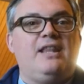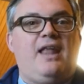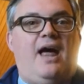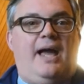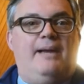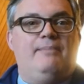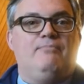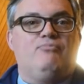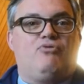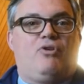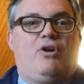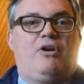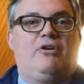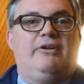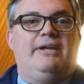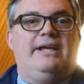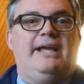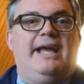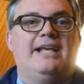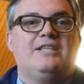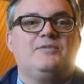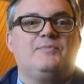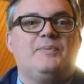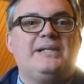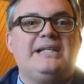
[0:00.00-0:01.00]
library
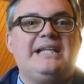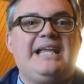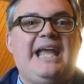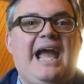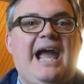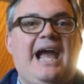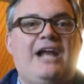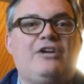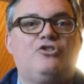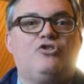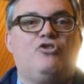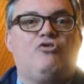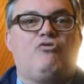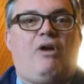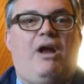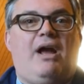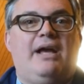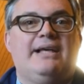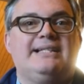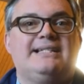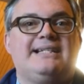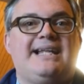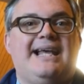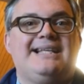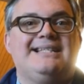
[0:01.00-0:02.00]
has been
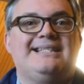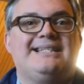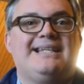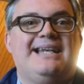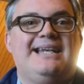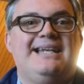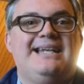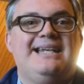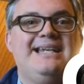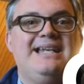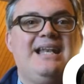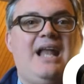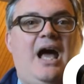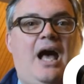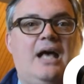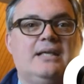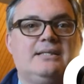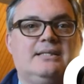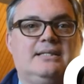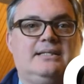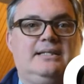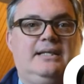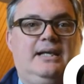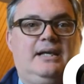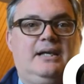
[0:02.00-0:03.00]
categorized as
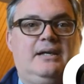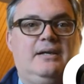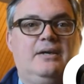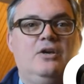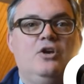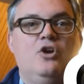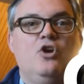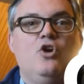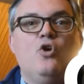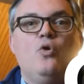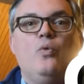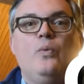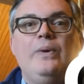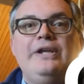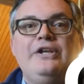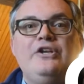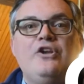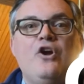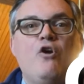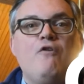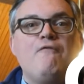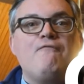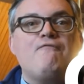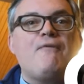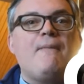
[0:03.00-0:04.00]
Gnostic, We
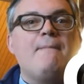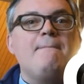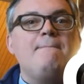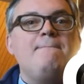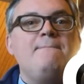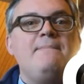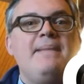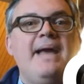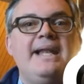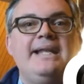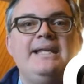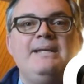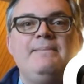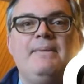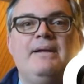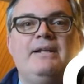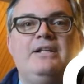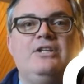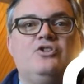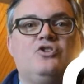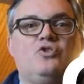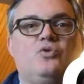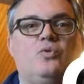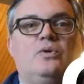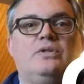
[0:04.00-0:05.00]
know from many,
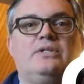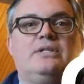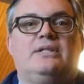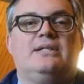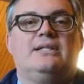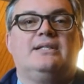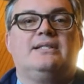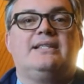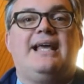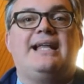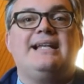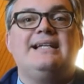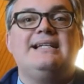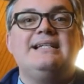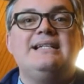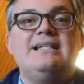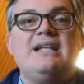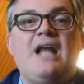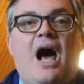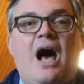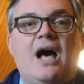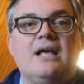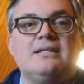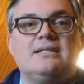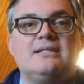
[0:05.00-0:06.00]
many sources that
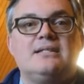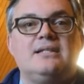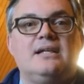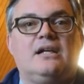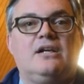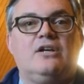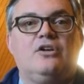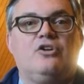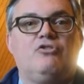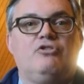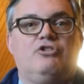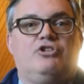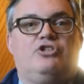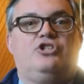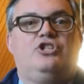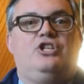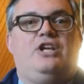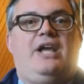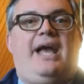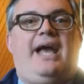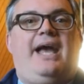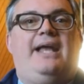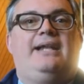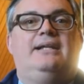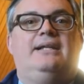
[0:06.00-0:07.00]
Gnostic
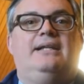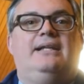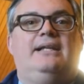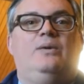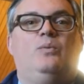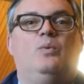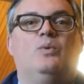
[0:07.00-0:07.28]
Christianity